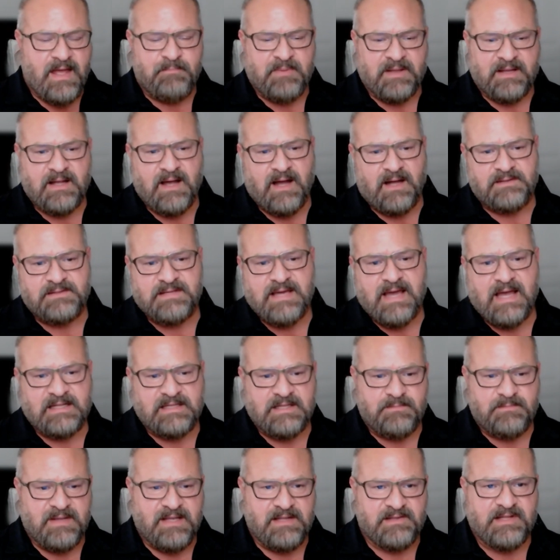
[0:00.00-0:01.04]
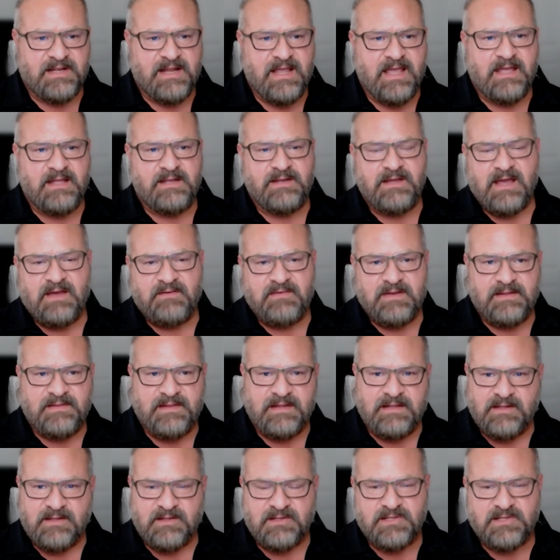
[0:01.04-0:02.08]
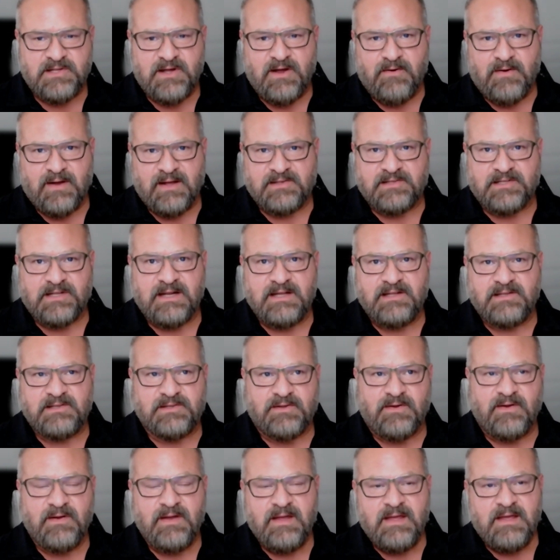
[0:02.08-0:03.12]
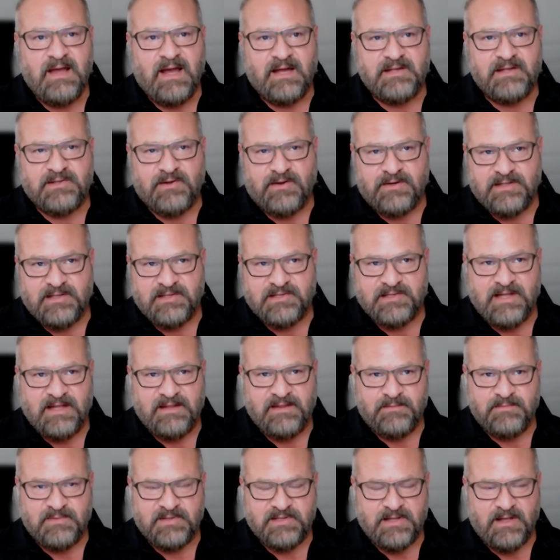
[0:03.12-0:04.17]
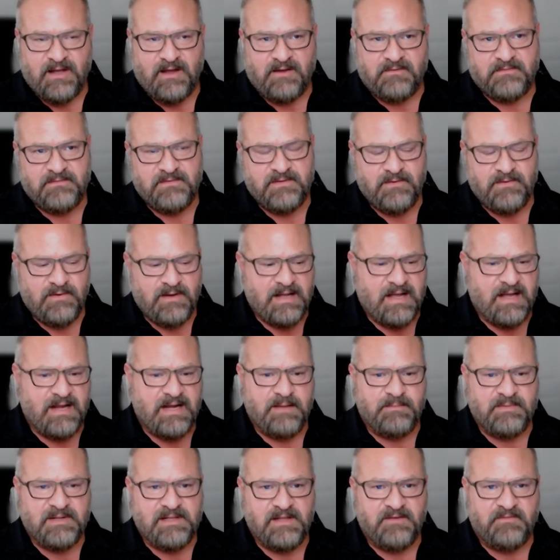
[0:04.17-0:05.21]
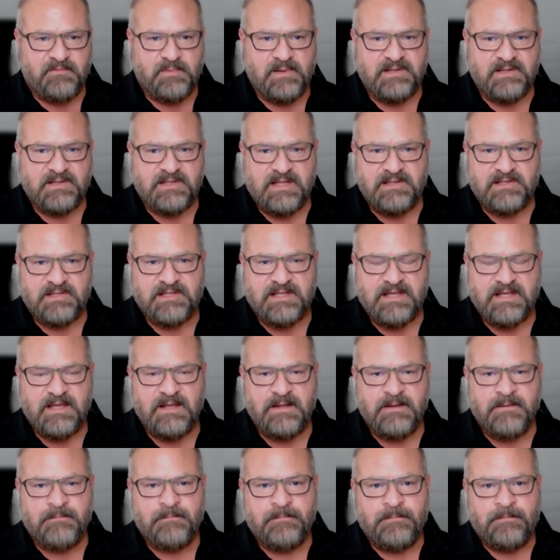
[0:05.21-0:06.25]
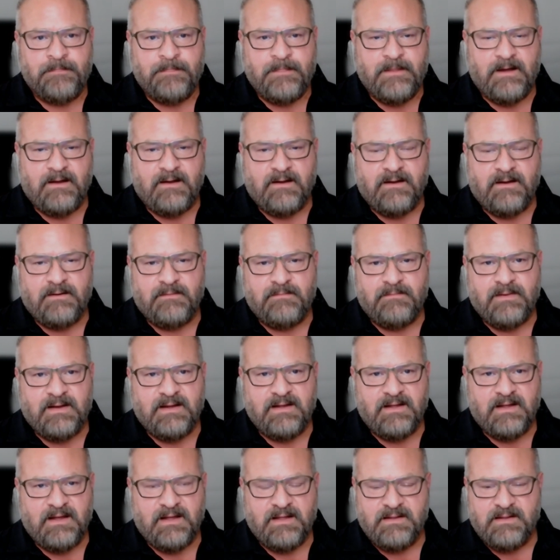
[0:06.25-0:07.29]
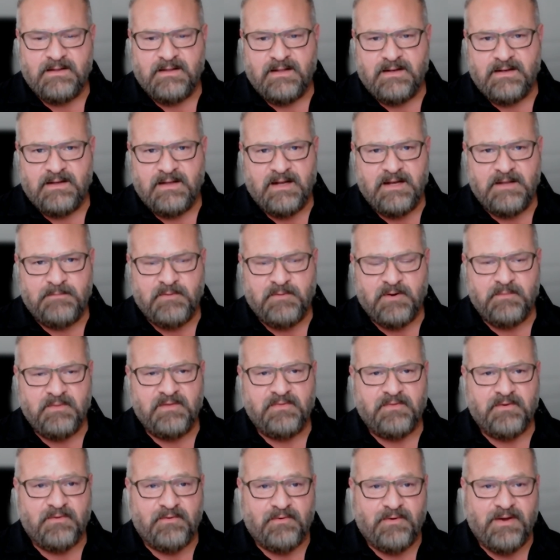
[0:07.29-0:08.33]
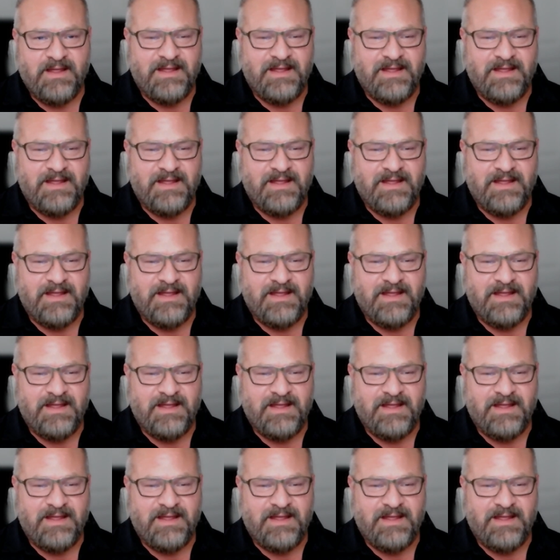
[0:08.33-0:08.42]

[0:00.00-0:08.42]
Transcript: Epic contacted me and said, "Hey, do you have anything you could show us?" And I, so I started to send them stuff to a guy named Cliff Blazinski. Um, I, I, and, and, he put me through the